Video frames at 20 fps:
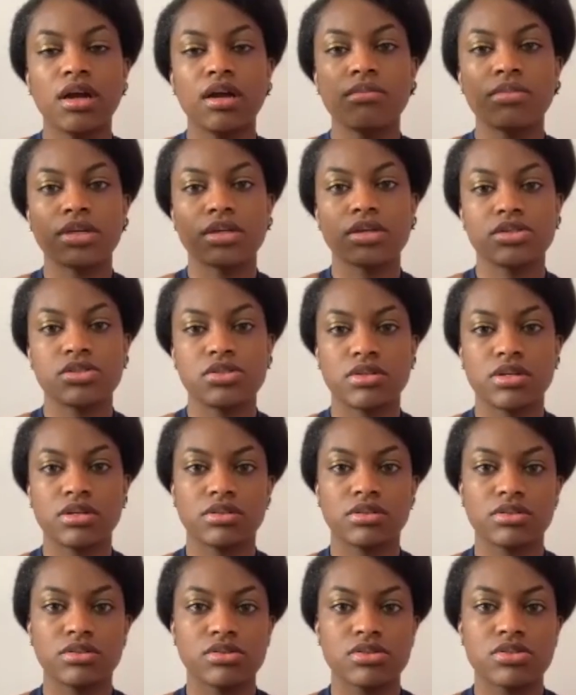because you
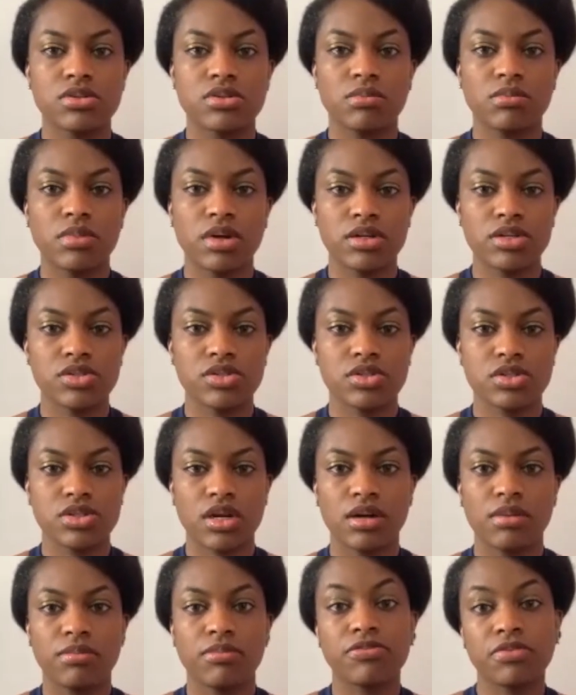can learn so much
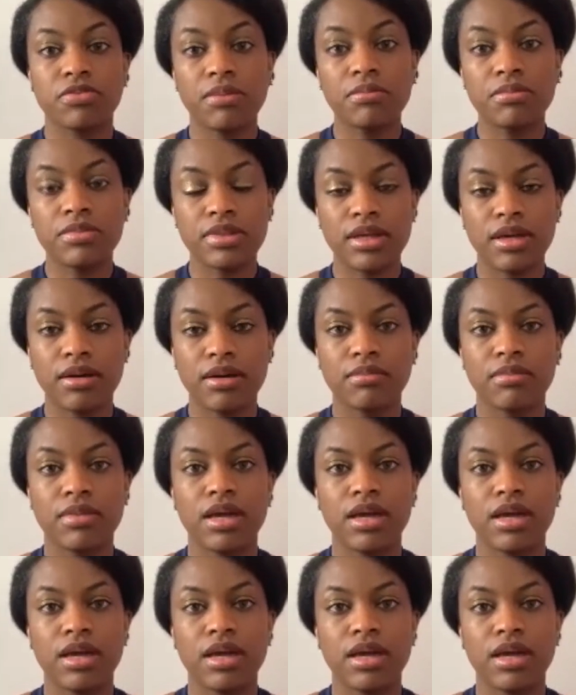from them.